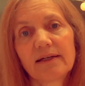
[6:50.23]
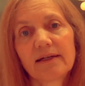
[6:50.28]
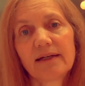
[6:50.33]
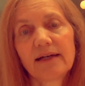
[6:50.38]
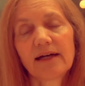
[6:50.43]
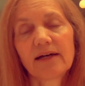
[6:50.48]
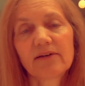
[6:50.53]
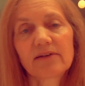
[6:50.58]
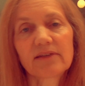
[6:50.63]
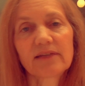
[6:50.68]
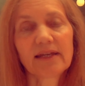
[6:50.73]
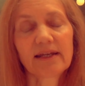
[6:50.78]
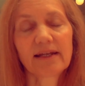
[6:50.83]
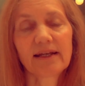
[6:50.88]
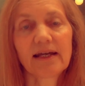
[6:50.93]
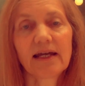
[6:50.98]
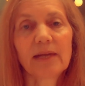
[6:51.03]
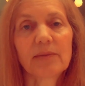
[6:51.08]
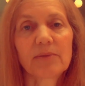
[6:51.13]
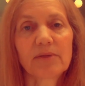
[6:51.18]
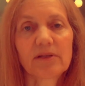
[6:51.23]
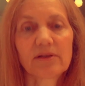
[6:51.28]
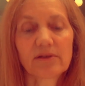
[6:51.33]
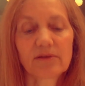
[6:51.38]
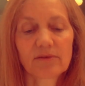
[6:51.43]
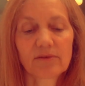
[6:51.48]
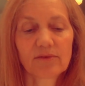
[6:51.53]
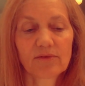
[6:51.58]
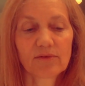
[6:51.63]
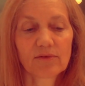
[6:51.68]
How did that
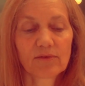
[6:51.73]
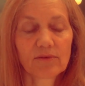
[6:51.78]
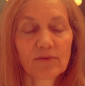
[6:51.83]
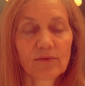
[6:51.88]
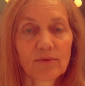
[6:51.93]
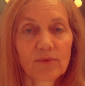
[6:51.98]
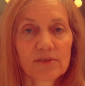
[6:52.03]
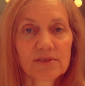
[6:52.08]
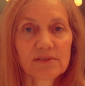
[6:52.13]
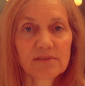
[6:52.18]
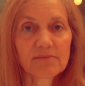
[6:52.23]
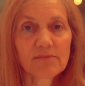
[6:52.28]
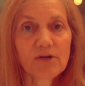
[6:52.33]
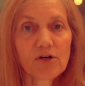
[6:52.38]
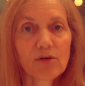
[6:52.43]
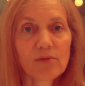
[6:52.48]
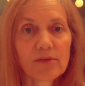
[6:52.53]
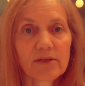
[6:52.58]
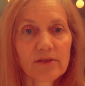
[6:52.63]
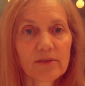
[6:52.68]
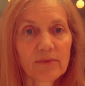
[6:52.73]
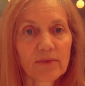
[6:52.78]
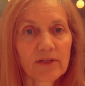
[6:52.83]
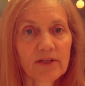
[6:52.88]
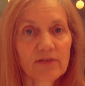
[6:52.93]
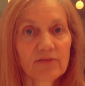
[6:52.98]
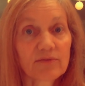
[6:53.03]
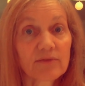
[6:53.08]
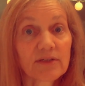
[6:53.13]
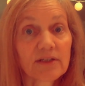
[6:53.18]
happen? What's a moment when
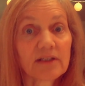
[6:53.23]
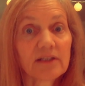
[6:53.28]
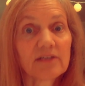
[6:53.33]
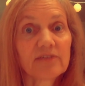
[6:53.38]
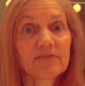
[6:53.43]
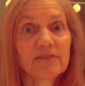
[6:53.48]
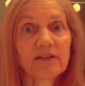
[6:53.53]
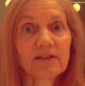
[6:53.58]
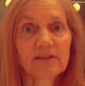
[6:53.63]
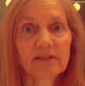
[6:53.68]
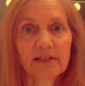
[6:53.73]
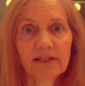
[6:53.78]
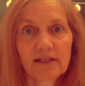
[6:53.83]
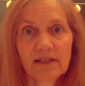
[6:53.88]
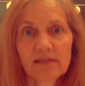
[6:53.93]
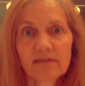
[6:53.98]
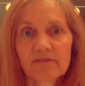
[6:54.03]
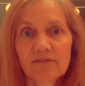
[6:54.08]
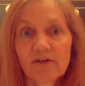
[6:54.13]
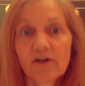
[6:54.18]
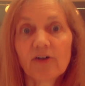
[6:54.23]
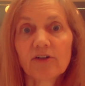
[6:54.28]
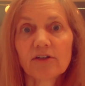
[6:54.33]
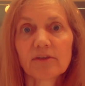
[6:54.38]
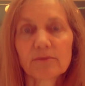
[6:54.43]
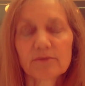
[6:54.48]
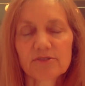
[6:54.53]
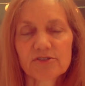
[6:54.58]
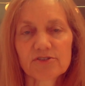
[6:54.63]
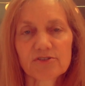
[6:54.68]
it really felt like the
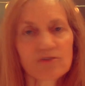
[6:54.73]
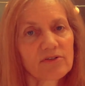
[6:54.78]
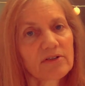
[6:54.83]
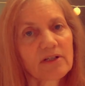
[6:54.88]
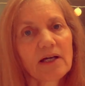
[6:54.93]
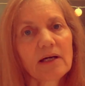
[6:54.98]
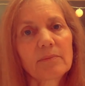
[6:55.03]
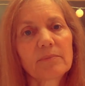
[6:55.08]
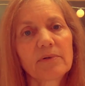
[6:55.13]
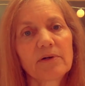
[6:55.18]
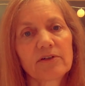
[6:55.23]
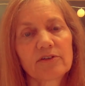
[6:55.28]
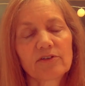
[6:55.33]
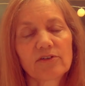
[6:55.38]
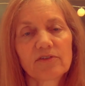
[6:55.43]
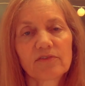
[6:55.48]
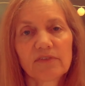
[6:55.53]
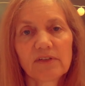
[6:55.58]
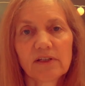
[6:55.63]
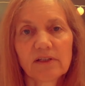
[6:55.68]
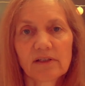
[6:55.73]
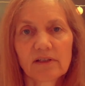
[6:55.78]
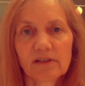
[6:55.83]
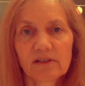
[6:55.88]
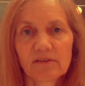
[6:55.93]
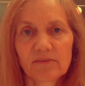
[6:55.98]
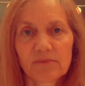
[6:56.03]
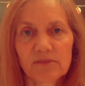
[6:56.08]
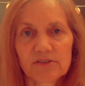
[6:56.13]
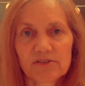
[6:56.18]
volume was turned up on your
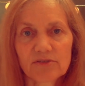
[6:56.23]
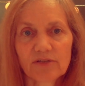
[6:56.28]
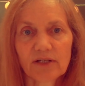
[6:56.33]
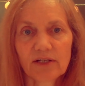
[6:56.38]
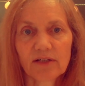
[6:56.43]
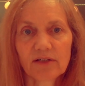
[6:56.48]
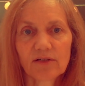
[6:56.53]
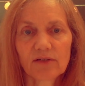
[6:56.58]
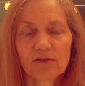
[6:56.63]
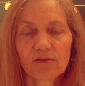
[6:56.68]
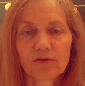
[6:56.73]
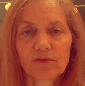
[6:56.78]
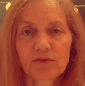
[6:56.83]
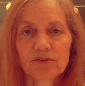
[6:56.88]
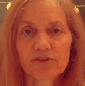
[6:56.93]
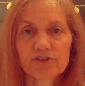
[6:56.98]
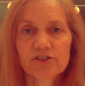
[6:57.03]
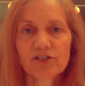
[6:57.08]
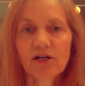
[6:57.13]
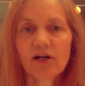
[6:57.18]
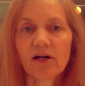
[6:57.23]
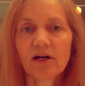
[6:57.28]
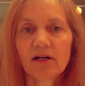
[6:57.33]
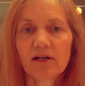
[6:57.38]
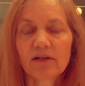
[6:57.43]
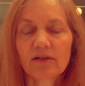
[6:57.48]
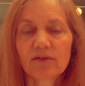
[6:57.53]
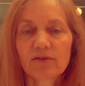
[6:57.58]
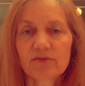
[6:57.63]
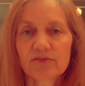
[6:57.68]
feeling of betrayal or
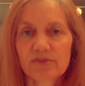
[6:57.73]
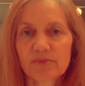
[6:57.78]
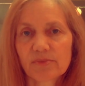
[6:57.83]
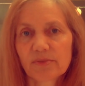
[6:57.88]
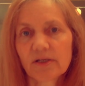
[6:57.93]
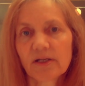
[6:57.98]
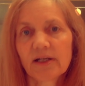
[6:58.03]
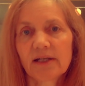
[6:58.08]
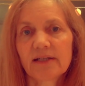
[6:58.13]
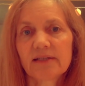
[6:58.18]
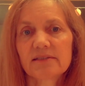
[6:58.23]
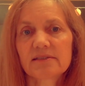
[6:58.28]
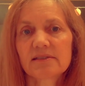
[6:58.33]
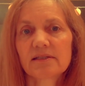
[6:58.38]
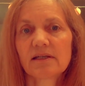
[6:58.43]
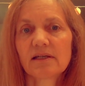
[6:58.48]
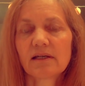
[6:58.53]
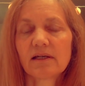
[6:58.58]
shock or surprise